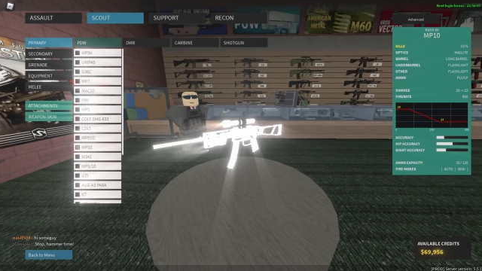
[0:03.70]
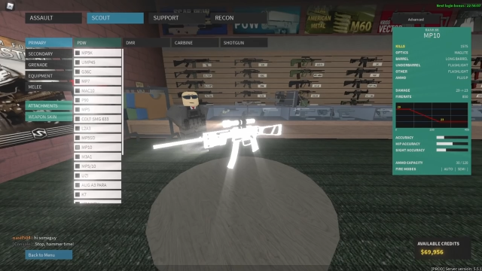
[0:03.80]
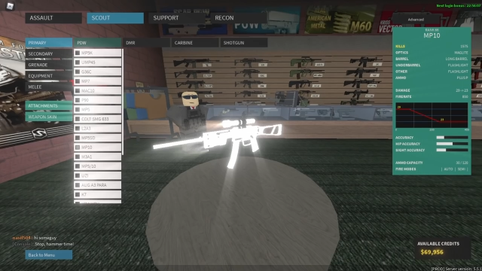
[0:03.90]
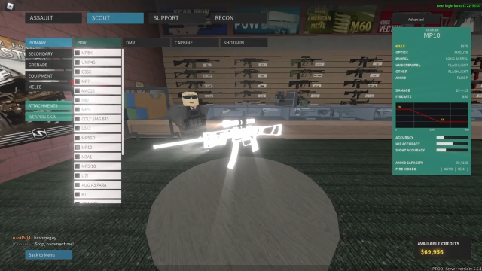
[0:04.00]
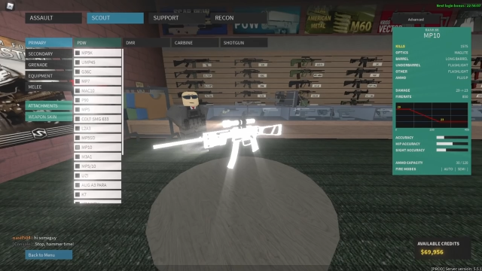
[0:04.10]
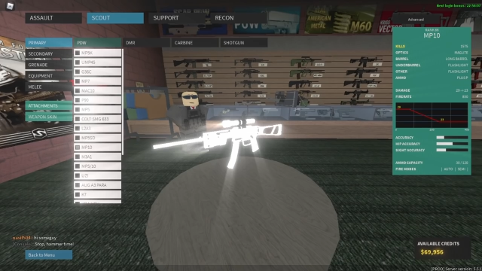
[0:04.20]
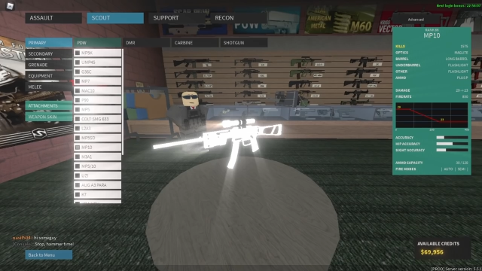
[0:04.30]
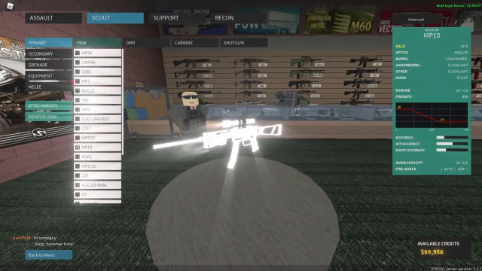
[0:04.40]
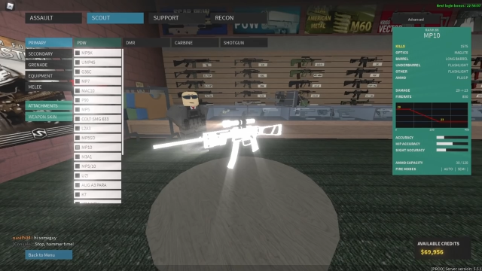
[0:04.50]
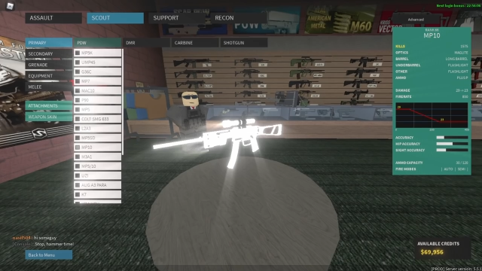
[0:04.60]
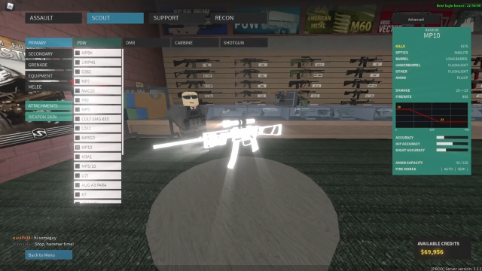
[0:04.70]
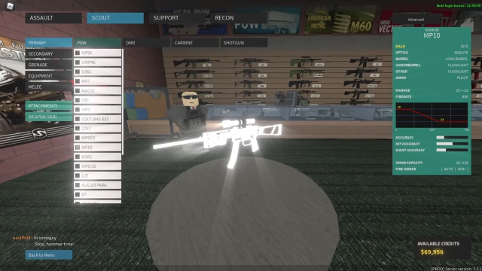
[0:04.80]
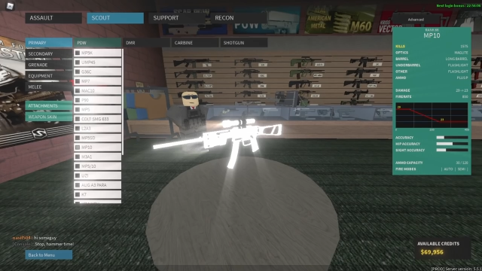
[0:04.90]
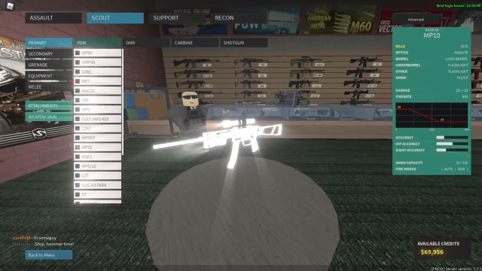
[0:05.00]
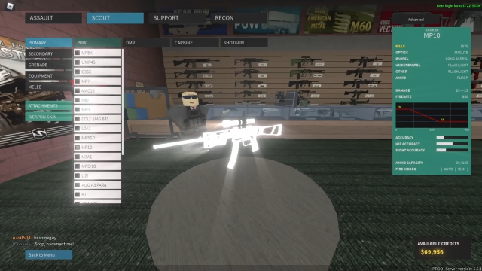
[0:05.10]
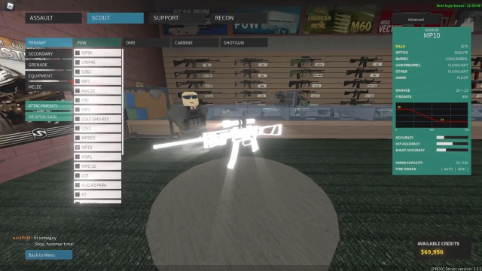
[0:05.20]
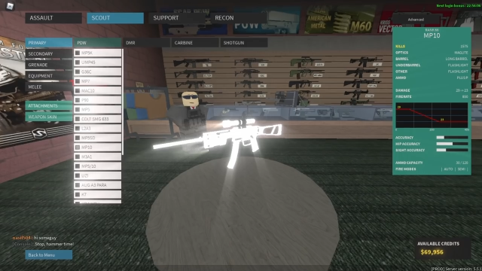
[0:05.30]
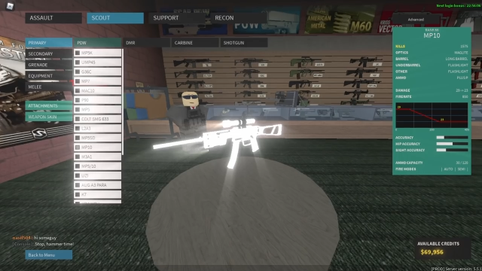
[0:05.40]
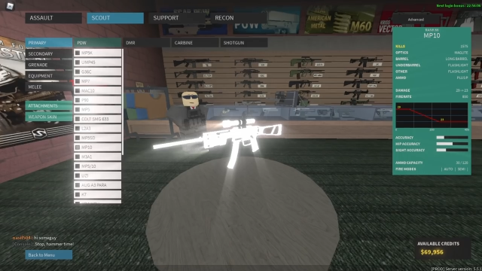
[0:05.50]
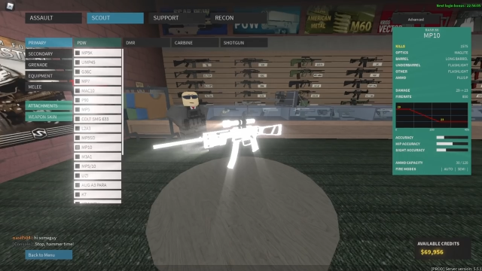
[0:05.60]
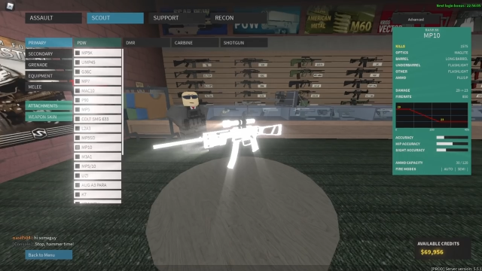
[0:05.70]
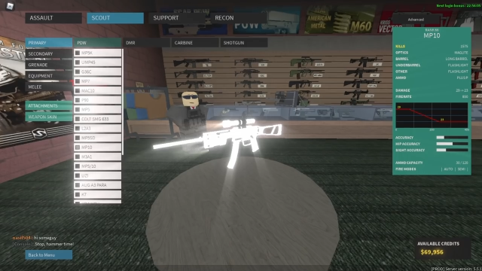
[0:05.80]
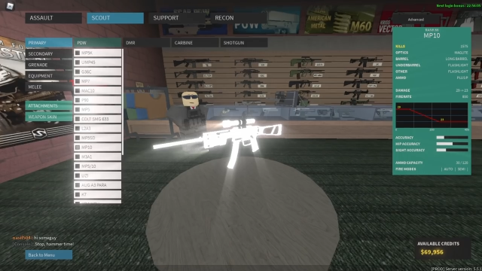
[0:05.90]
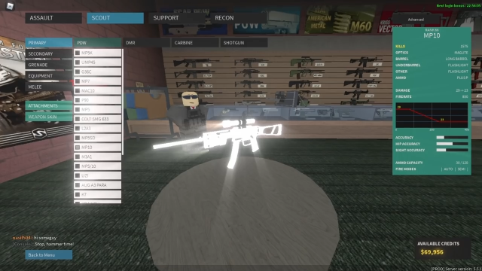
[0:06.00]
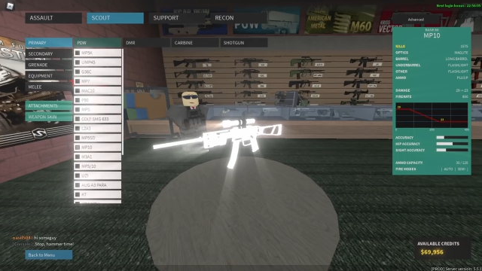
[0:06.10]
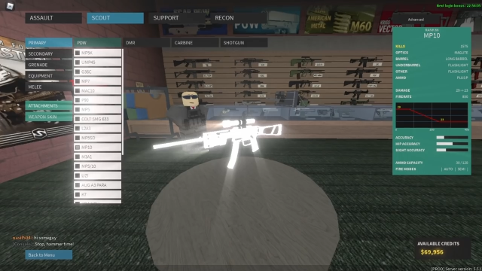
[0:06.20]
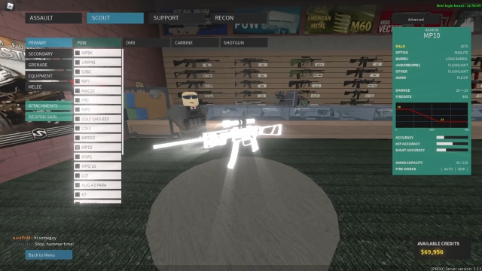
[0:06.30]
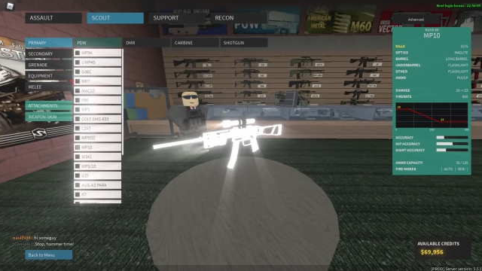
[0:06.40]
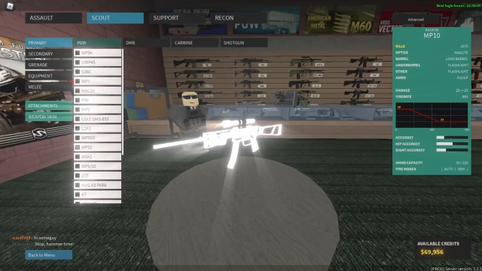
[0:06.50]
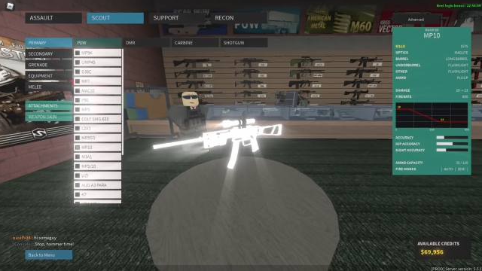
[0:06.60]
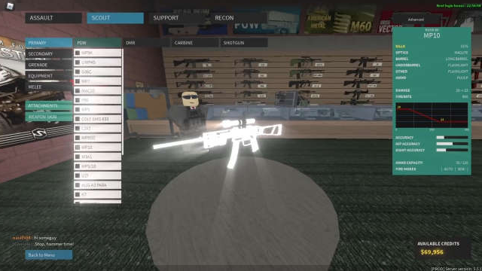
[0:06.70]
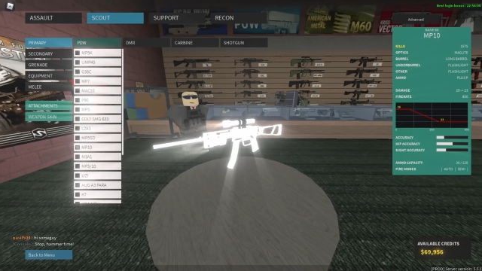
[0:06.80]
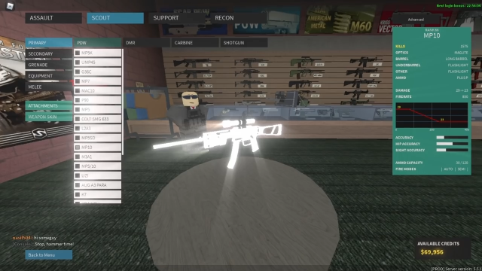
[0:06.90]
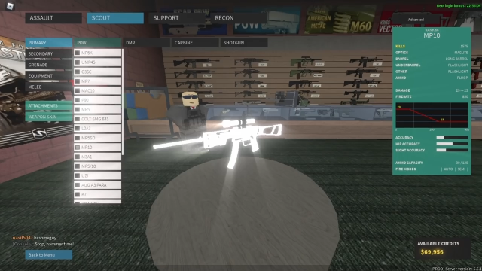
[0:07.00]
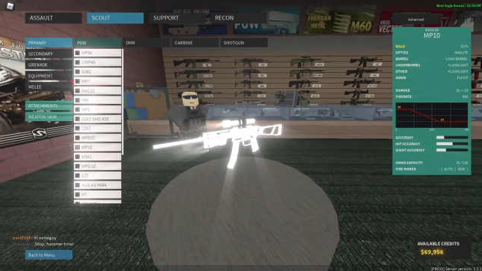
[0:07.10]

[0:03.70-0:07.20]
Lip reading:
(no speaker visible)